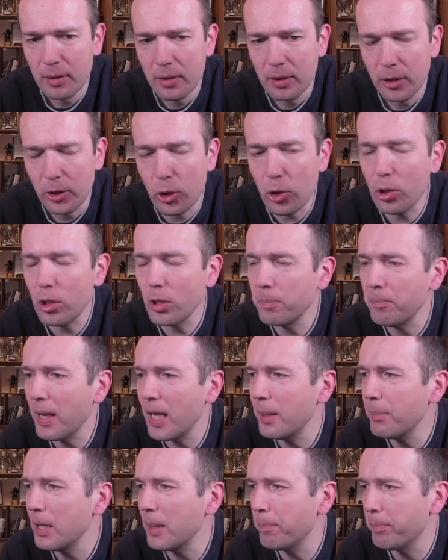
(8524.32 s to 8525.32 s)
You could
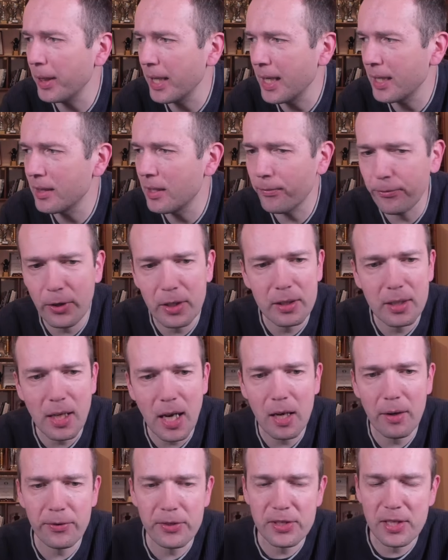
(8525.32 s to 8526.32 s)
maybe play a different
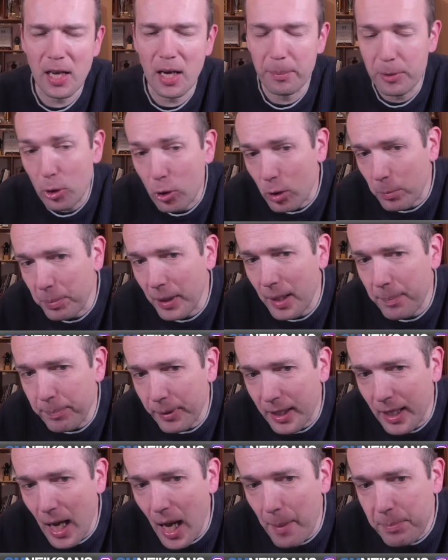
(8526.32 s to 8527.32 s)
kind of setup. You could play
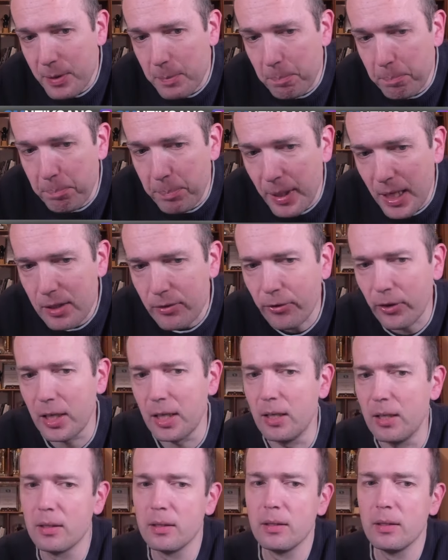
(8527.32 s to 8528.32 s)
perhaps
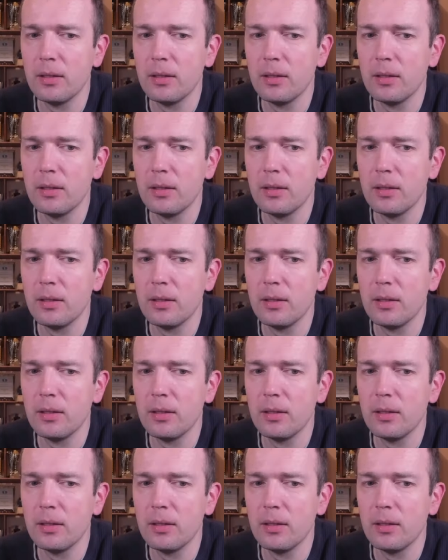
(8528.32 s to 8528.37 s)
b3,